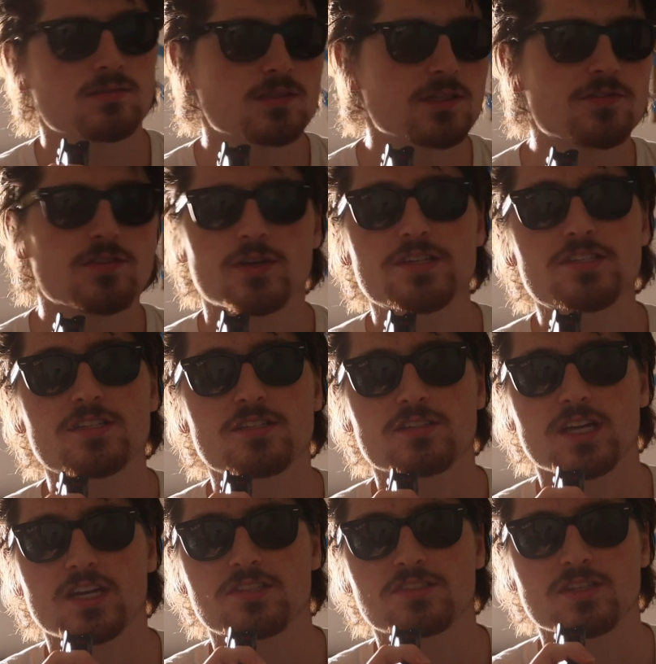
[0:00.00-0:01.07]
if there isn't
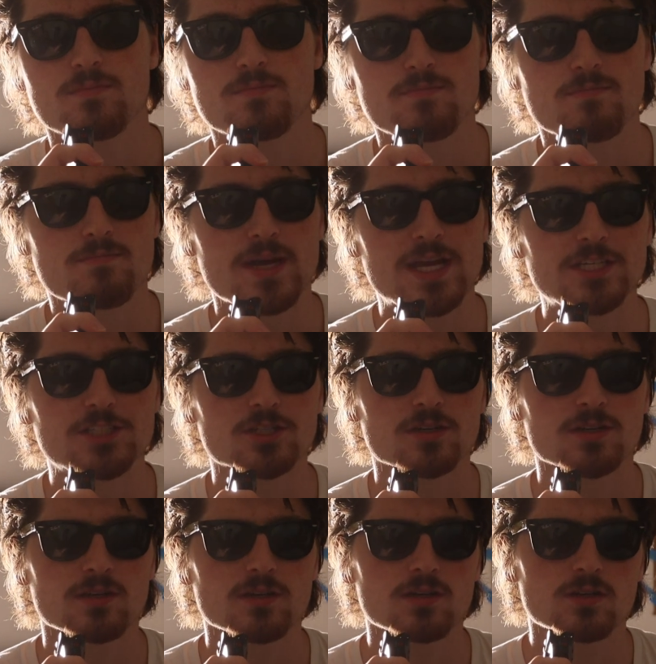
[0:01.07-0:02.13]
like some
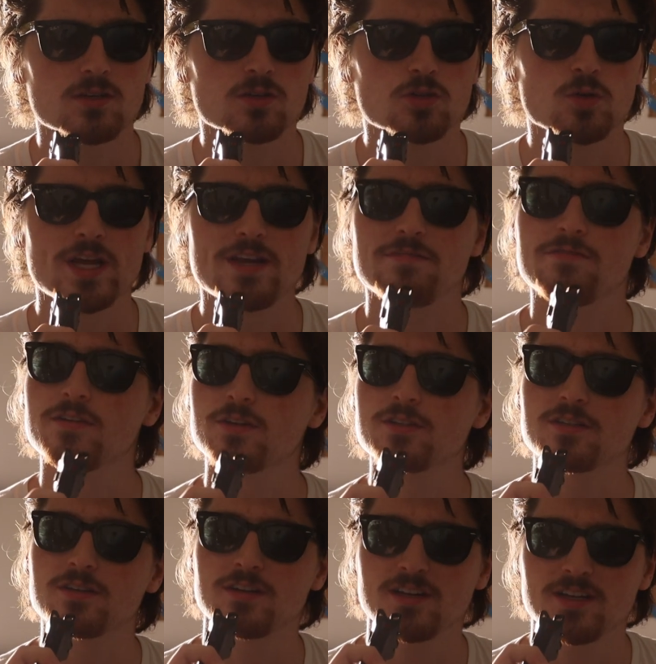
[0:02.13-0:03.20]
major great
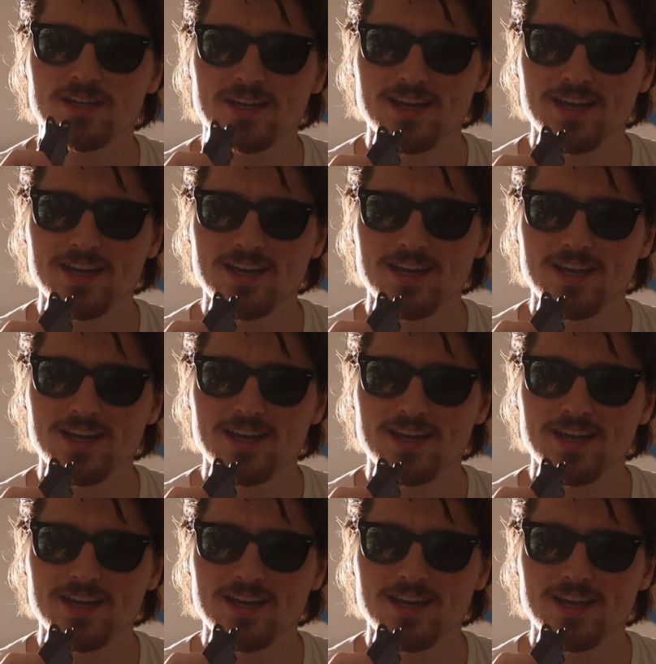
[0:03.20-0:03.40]
filter